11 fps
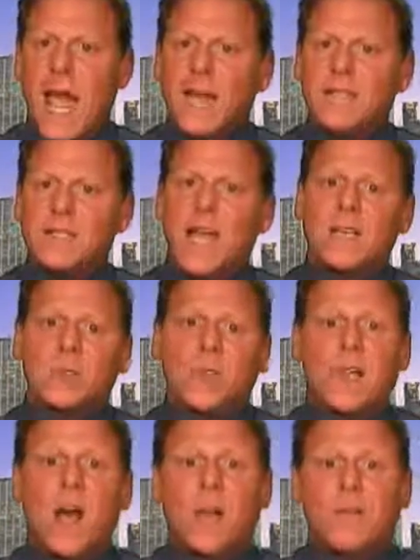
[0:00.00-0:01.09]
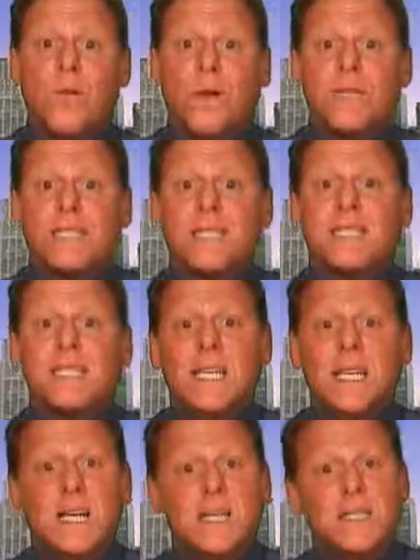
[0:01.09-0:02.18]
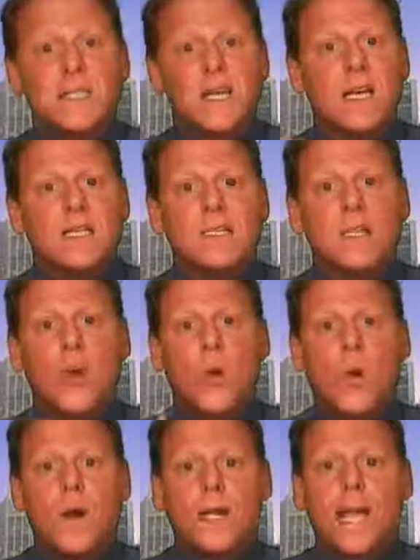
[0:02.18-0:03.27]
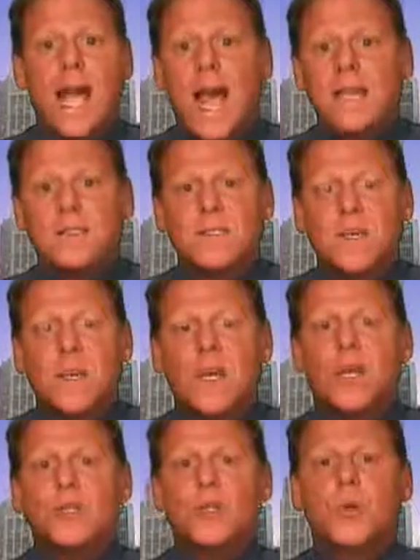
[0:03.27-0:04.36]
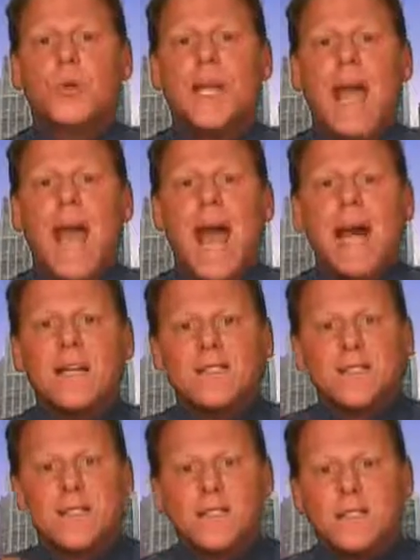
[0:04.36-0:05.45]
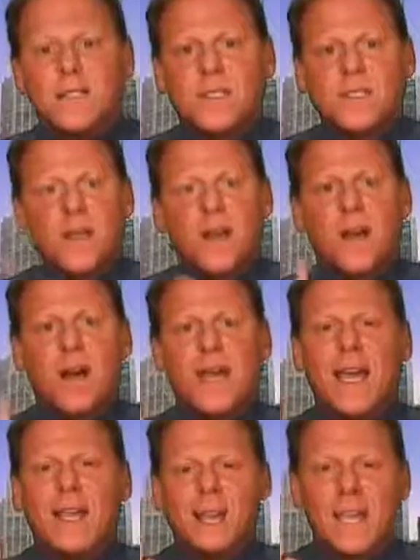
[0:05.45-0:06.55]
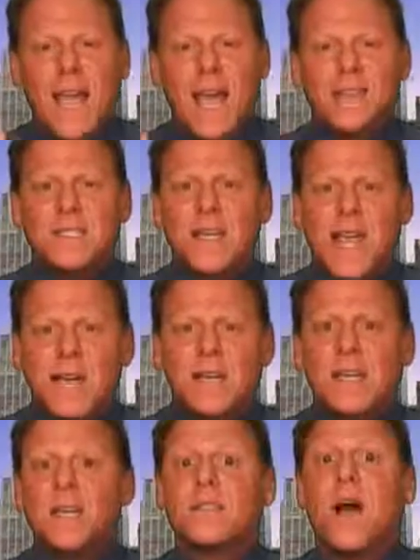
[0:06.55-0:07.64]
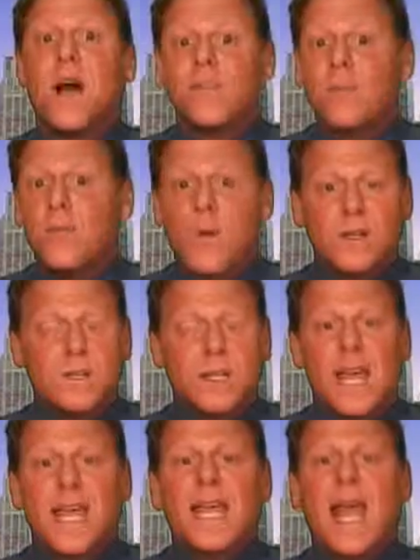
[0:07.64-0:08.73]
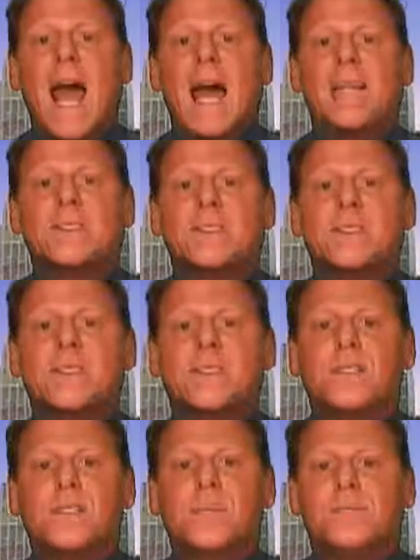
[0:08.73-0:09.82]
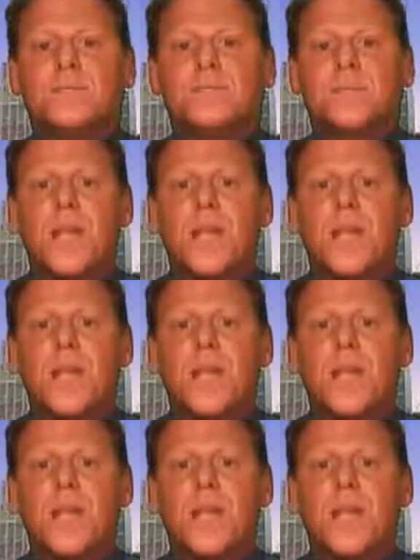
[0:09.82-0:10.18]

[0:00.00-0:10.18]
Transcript: Cat ends with an unvoiced T. T, t. 1 cat, 2 cats. Again, the S ending is unvoiced. Cats.